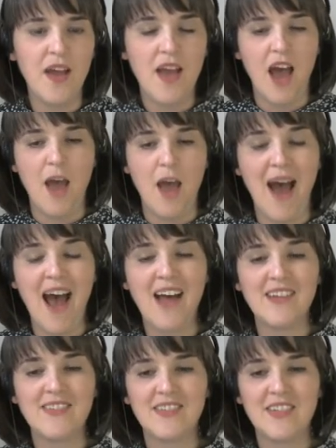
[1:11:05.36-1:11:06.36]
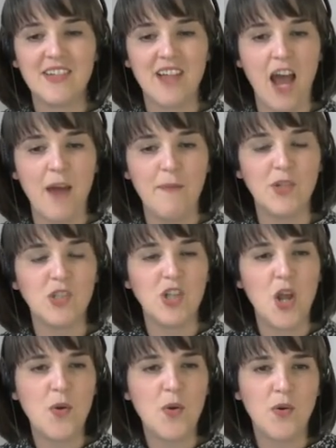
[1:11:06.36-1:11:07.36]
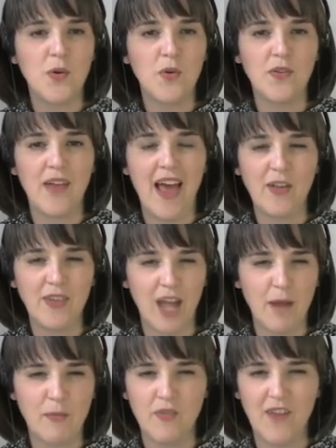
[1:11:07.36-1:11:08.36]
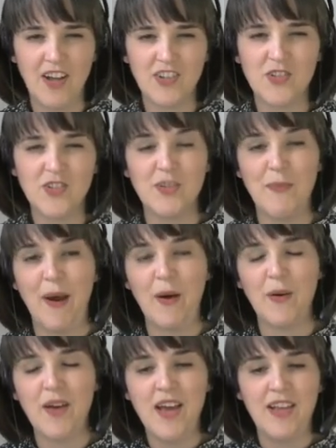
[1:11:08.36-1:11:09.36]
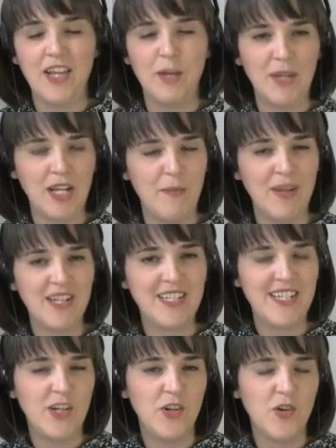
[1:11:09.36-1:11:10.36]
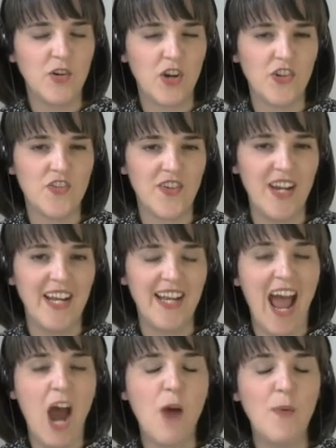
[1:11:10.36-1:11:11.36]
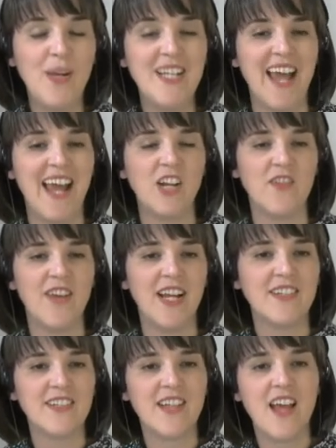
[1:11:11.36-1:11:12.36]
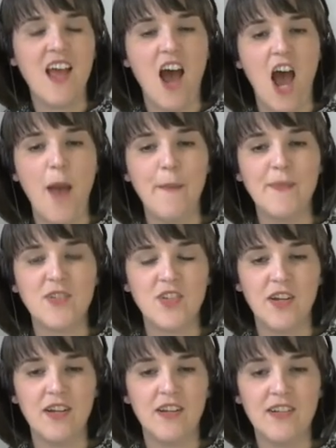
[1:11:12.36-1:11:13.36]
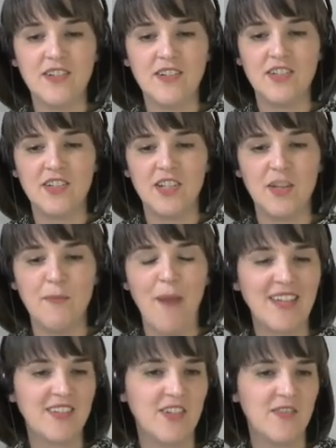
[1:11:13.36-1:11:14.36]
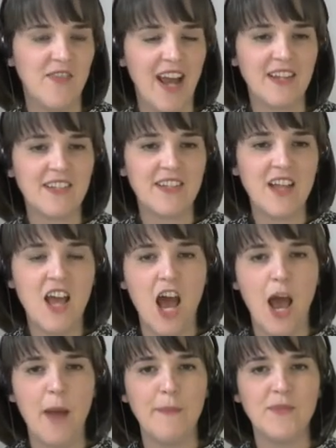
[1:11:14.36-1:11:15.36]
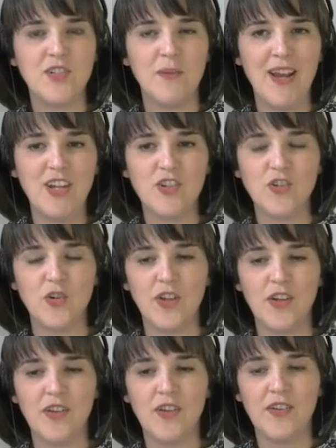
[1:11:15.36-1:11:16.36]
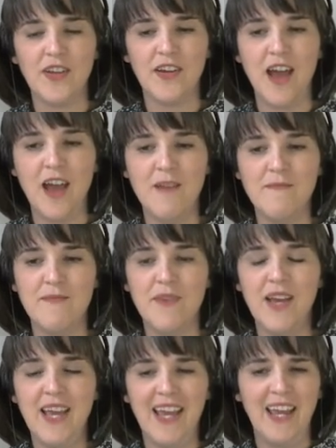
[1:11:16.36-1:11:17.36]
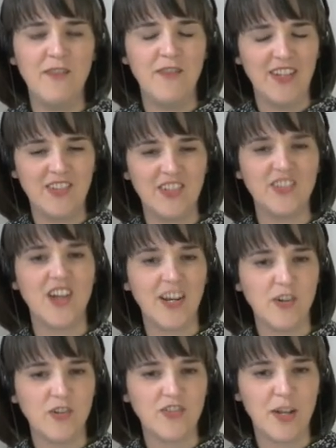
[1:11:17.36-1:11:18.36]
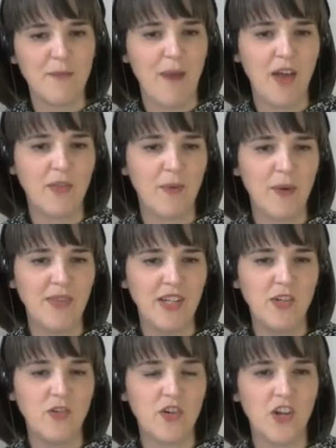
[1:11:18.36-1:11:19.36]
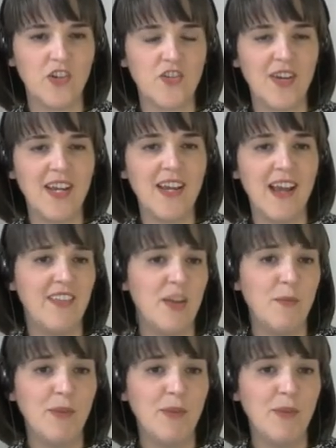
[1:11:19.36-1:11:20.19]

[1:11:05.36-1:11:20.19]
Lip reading: ask local healthcare professionals about the applicability in your country and how we tailor it to the best effect to make sure that it fits the diagnostic pathway within your country. And then we